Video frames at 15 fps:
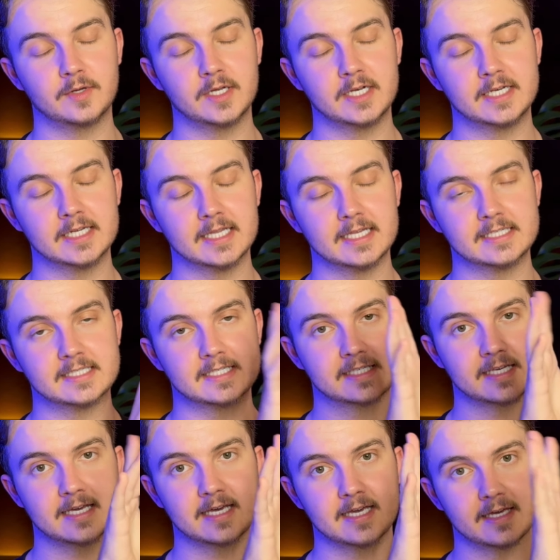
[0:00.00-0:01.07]

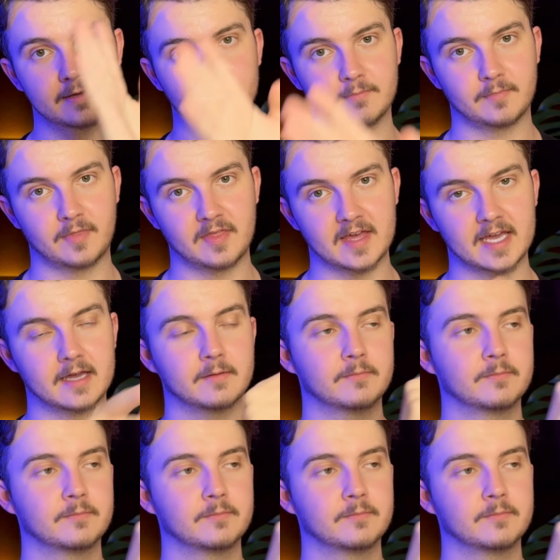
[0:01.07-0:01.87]
Delici thing